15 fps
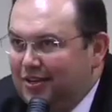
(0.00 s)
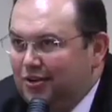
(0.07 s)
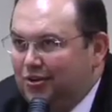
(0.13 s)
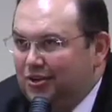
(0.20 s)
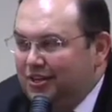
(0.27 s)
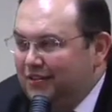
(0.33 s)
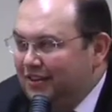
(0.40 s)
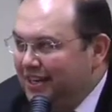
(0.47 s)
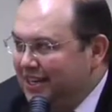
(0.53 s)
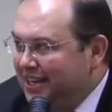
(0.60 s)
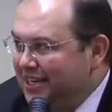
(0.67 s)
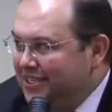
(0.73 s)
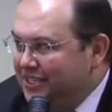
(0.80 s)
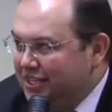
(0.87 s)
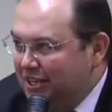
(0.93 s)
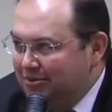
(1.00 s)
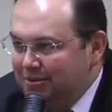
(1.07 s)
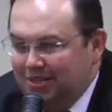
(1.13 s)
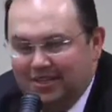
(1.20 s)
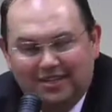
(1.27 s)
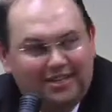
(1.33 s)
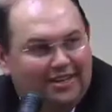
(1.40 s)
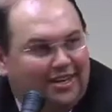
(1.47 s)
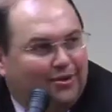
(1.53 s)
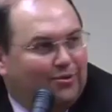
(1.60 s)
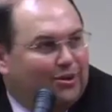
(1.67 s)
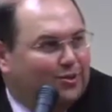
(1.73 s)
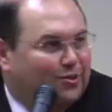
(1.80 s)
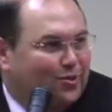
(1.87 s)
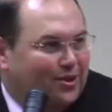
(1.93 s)
Good evening, ladies and gentlemen. I
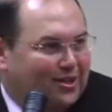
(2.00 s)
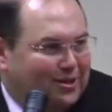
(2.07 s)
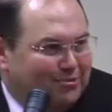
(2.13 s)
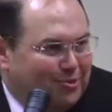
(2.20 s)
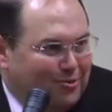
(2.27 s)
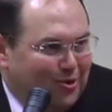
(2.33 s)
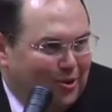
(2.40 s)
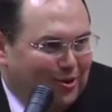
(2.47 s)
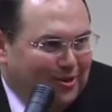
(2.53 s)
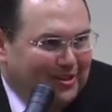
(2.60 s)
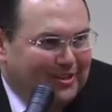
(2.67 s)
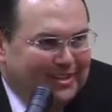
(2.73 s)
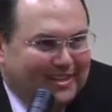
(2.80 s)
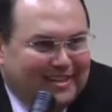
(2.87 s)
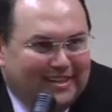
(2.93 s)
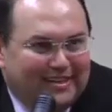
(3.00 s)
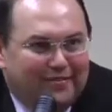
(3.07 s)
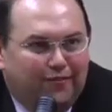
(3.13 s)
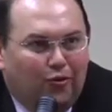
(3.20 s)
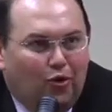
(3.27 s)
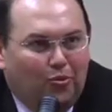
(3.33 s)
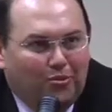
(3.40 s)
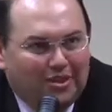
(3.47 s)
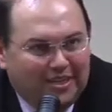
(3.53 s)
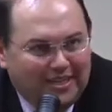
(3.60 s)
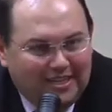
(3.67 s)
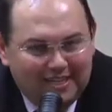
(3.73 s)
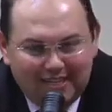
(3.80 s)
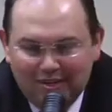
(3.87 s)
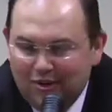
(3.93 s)
want to welcome you all
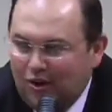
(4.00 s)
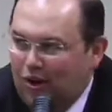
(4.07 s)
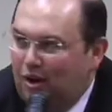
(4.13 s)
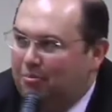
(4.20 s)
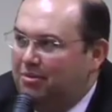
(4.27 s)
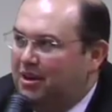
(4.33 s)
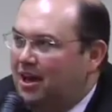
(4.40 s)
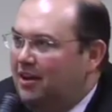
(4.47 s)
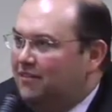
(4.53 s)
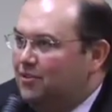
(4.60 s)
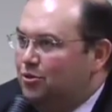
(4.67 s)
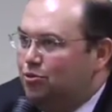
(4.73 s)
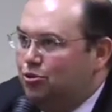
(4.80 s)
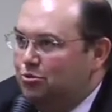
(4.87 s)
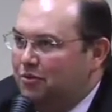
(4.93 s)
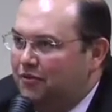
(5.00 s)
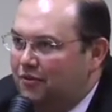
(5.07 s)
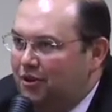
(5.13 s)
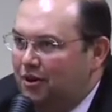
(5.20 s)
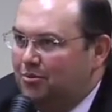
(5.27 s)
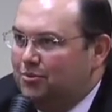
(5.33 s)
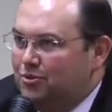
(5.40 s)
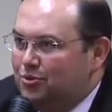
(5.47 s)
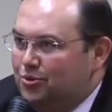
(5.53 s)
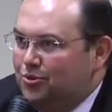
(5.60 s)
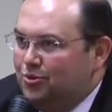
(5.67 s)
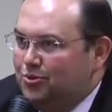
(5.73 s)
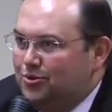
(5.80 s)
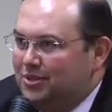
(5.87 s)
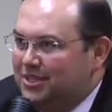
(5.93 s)
formally on behalf of the Rumi Forum
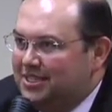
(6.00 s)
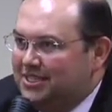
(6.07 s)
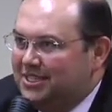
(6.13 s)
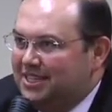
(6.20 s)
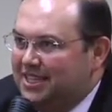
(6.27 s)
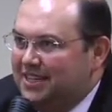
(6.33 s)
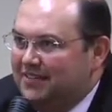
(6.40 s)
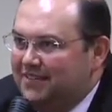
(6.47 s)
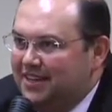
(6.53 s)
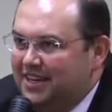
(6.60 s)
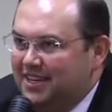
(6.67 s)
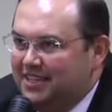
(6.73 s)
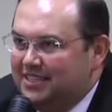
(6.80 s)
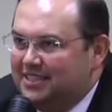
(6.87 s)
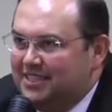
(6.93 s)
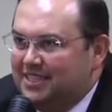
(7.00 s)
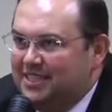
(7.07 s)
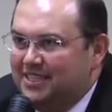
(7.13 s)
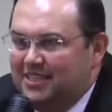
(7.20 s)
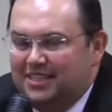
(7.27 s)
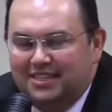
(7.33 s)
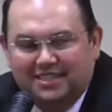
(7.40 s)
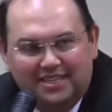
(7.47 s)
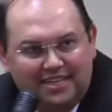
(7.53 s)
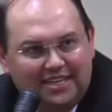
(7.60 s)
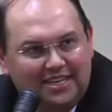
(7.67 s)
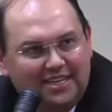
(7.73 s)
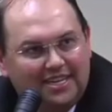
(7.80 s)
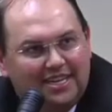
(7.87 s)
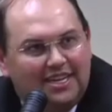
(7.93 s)
to this evening's
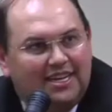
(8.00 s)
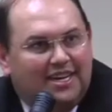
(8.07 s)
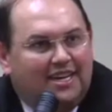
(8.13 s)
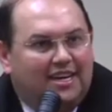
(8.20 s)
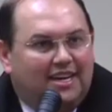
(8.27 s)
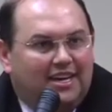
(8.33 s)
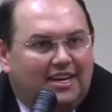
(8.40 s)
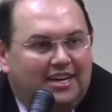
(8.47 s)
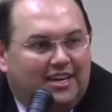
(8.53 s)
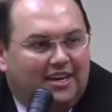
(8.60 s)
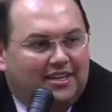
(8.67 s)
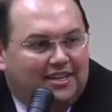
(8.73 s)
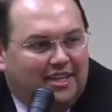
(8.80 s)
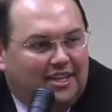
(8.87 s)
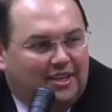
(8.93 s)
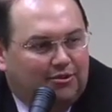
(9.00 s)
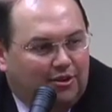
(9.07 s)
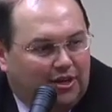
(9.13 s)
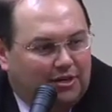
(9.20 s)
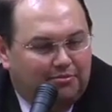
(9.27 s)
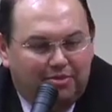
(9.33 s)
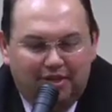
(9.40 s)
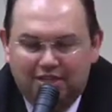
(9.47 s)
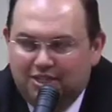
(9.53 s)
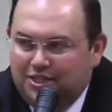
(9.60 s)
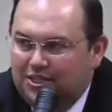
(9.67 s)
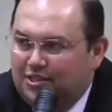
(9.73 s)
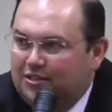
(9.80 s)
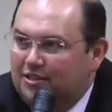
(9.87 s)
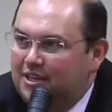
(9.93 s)
dinner. I take great
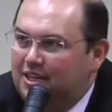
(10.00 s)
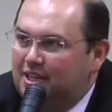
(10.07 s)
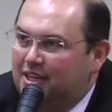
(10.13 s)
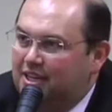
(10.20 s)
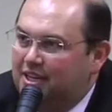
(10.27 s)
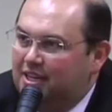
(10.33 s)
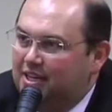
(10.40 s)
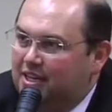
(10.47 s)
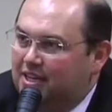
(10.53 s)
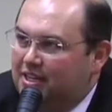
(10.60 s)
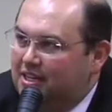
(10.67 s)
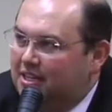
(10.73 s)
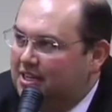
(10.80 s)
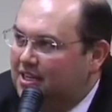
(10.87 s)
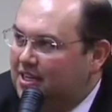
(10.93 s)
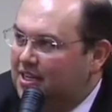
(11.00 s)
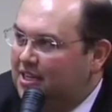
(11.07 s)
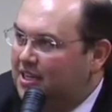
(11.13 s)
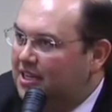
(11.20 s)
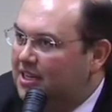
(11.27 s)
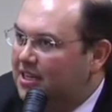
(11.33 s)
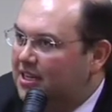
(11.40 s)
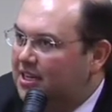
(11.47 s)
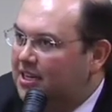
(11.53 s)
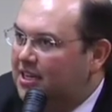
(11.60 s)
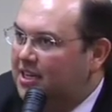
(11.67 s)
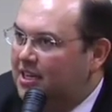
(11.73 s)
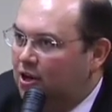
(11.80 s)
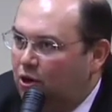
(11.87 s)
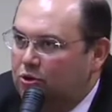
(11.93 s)
pleasure in
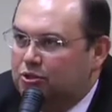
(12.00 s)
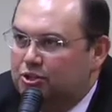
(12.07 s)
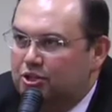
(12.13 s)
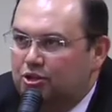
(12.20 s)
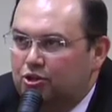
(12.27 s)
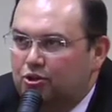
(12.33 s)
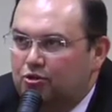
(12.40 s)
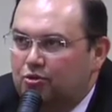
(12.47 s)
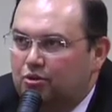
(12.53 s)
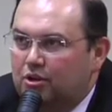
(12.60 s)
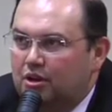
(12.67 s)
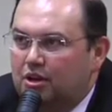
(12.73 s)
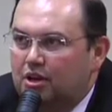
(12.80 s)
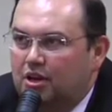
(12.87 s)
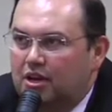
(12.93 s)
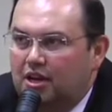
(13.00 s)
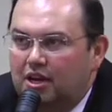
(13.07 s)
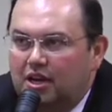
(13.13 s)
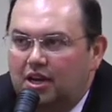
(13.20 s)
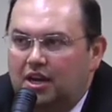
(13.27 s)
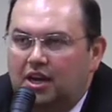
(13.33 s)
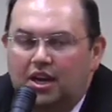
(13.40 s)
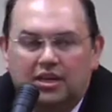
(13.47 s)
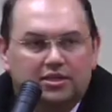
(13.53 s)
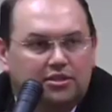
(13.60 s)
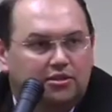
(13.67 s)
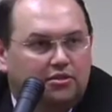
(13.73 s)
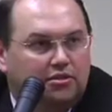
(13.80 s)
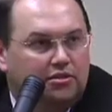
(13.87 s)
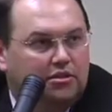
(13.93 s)
hosting you,
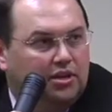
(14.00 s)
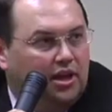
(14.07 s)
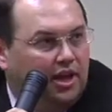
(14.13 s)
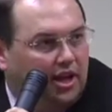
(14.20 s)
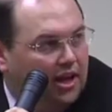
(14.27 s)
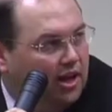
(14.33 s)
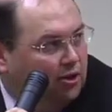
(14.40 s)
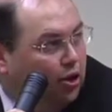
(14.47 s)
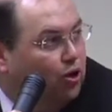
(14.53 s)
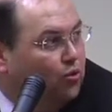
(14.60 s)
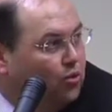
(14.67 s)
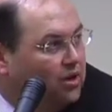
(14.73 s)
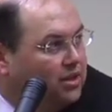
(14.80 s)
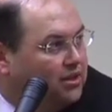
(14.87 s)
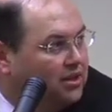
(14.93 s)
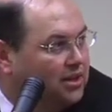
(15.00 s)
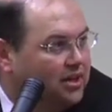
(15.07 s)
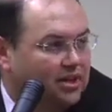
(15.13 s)
along with